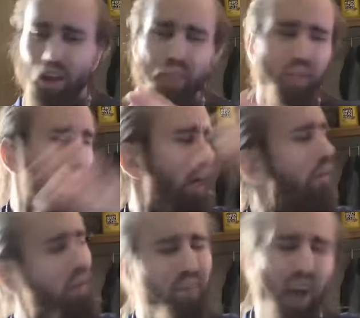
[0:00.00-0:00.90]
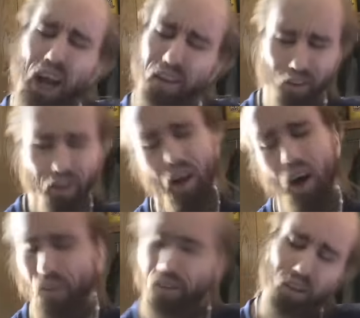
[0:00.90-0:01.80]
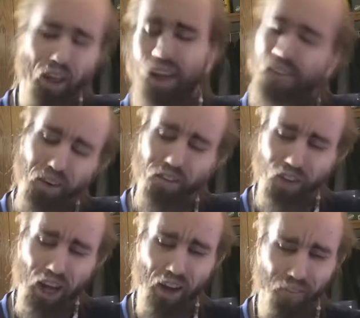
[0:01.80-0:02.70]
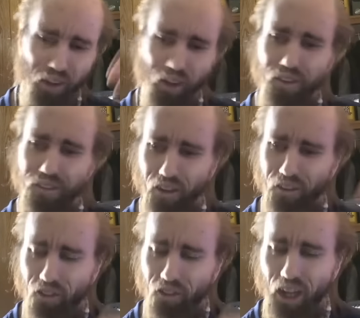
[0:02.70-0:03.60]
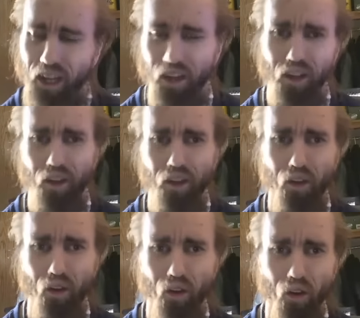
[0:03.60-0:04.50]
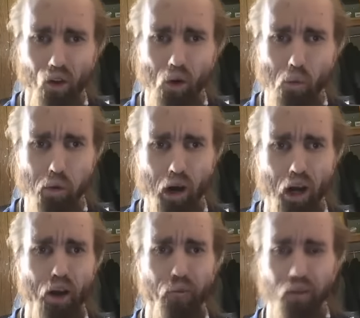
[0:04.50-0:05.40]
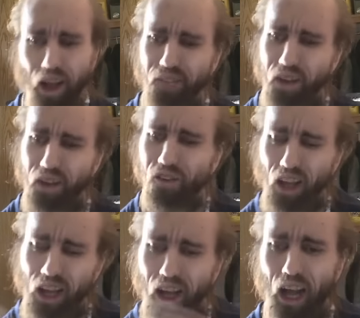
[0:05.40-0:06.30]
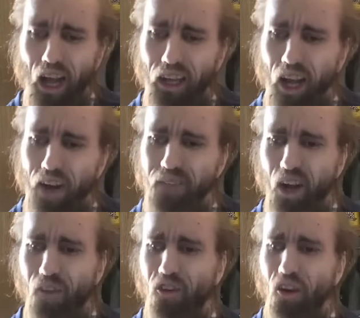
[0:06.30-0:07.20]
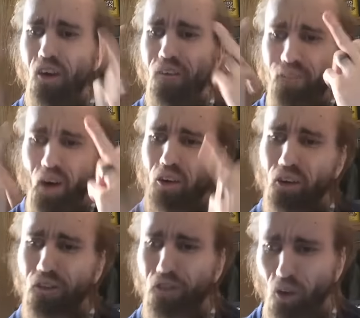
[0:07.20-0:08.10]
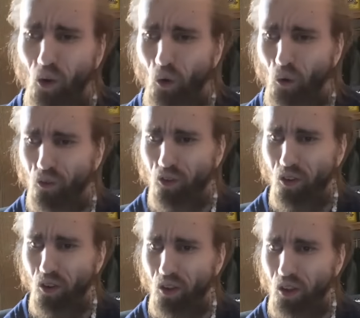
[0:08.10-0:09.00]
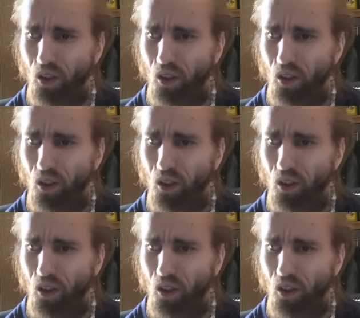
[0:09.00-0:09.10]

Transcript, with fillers: Stop bringing up the past and y'all would see a different side of me. Just saying. But with that being said, I gotta bounce. Fuck the trolls.